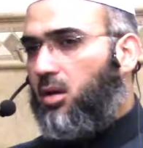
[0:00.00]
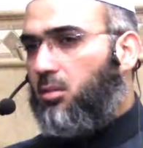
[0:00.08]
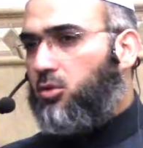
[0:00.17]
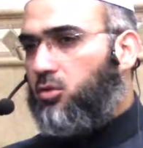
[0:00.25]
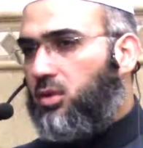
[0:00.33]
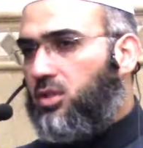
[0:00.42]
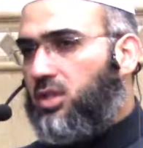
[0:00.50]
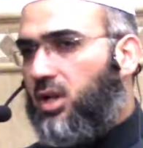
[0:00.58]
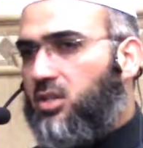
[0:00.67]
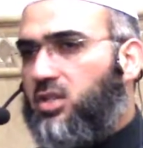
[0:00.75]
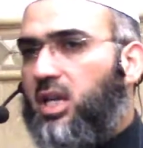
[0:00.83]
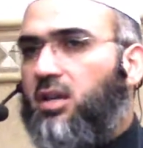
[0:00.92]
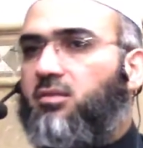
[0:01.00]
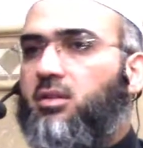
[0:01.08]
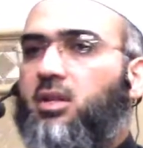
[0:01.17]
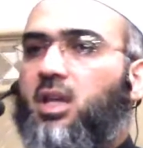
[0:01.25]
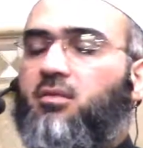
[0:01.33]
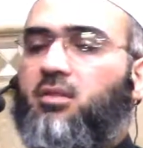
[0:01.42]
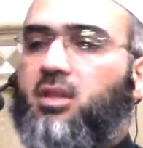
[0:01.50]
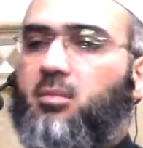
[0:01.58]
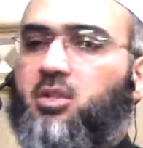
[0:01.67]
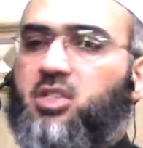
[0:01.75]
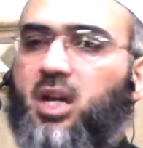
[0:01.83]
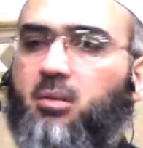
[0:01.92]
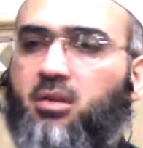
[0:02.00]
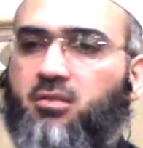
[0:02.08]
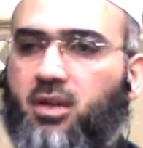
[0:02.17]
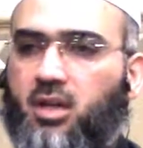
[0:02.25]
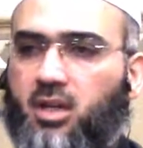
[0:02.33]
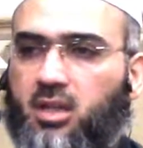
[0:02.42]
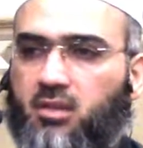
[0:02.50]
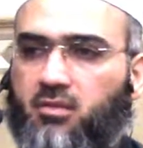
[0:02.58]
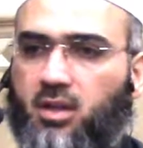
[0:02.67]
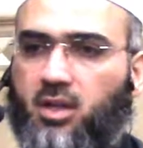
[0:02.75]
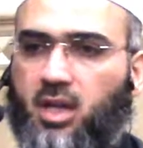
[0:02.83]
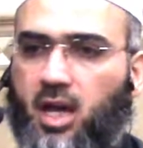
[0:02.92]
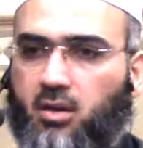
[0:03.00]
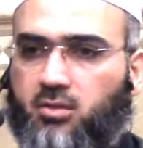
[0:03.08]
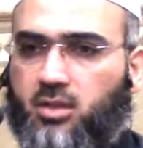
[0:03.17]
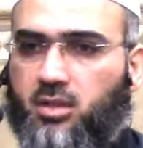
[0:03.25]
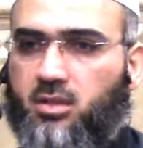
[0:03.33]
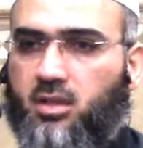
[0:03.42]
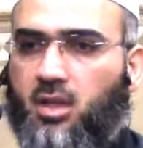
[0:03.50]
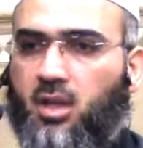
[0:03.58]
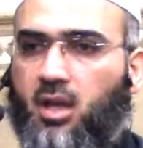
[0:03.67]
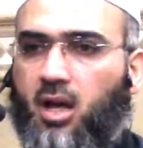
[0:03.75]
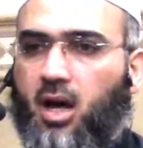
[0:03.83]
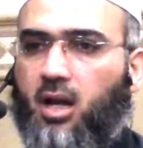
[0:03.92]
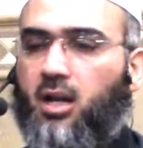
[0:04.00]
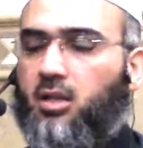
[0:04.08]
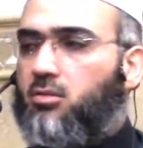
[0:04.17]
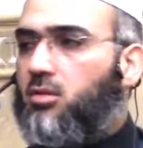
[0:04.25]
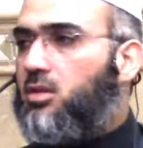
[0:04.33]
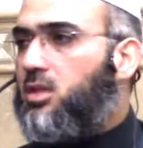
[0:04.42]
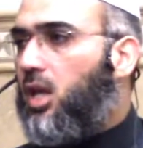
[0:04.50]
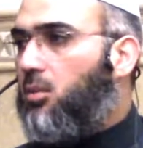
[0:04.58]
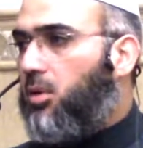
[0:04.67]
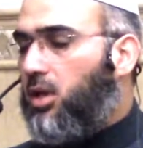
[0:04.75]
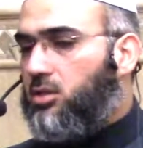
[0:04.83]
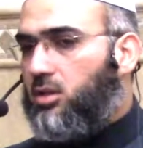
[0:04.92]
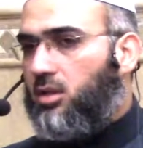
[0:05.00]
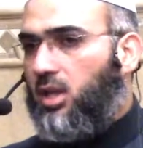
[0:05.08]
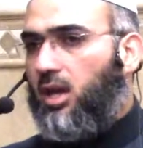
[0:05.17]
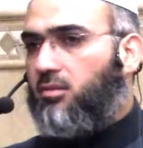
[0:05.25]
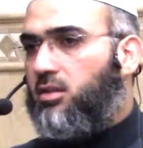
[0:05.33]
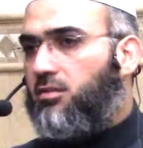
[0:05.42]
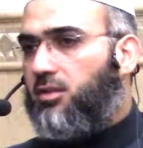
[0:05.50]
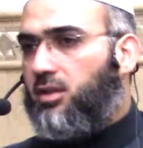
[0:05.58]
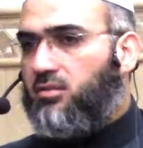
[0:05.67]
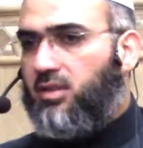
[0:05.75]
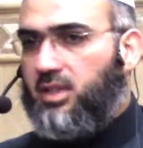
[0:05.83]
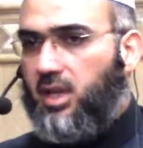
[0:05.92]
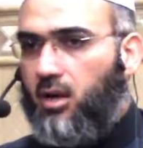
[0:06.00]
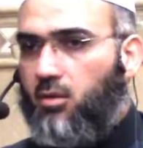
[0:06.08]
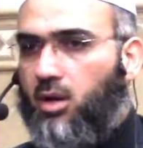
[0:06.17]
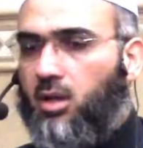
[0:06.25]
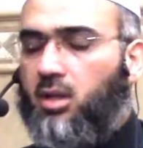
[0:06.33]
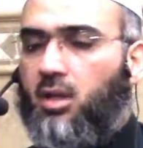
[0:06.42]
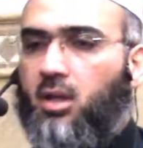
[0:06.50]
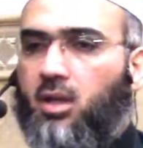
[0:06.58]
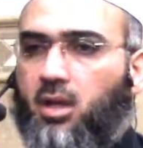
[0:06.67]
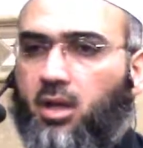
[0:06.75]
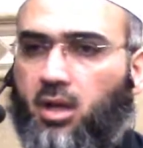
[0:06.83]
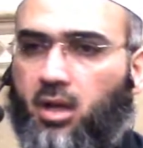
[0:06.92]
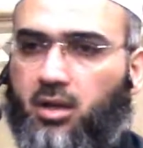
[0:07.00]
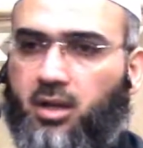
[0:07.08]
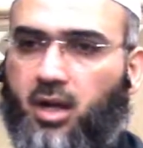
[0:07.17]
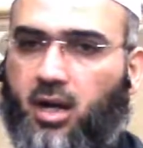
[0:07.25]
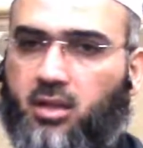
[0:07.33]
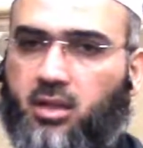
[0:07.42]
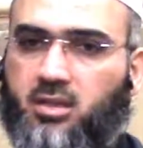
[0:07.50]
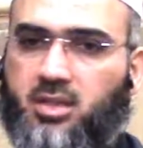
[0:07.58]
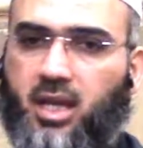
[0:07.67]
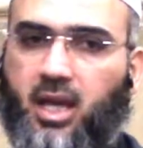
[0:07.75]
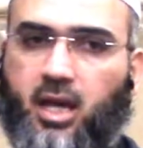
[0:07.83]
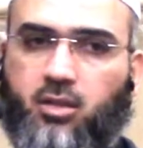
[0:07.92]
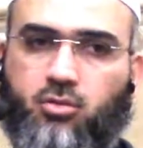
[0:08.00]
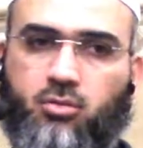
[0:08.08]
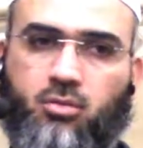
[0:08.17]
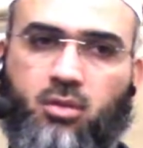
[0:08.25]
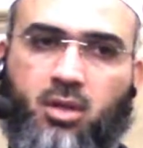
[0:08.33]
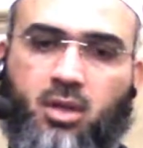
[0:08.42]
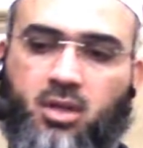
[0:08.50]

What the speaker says: between the scholars. Even the majami' fiqhiyya, the fiqh councils, are not on the same page. They have different fatwa regarding zakatul